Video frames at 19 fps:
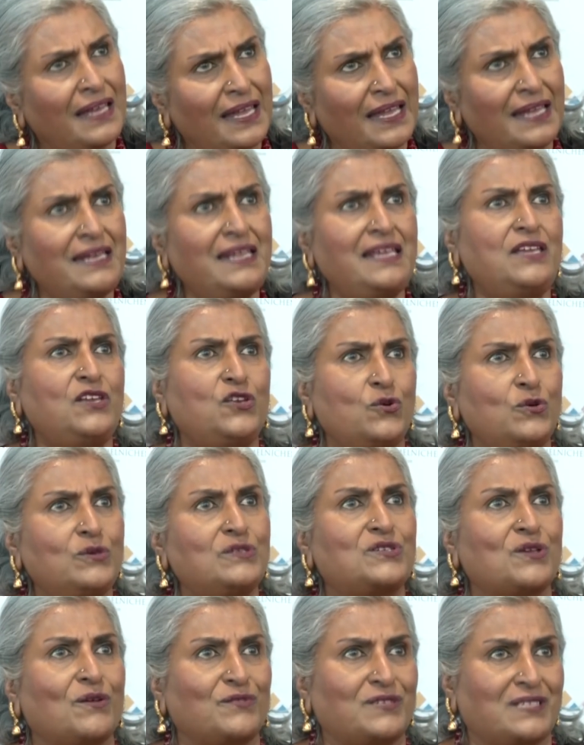any
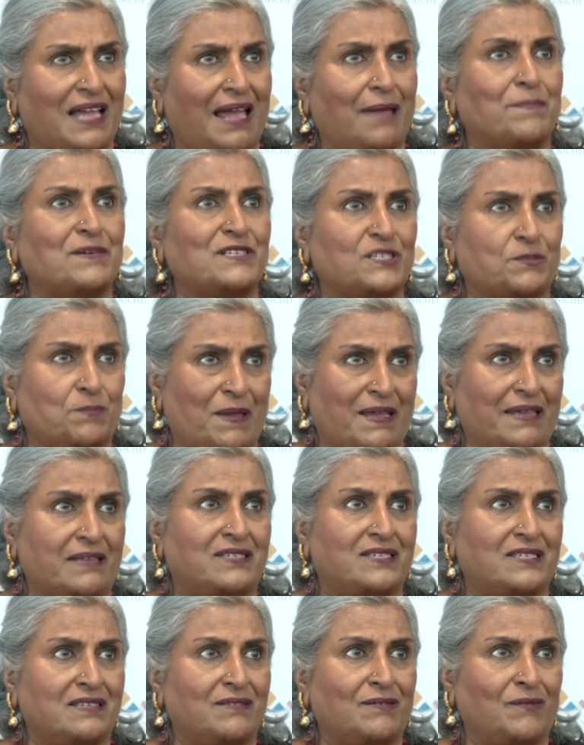use of
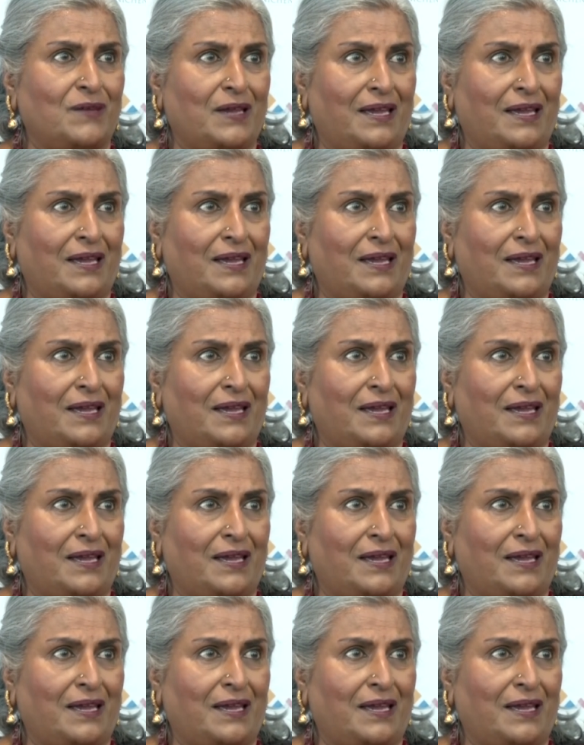cyberspace.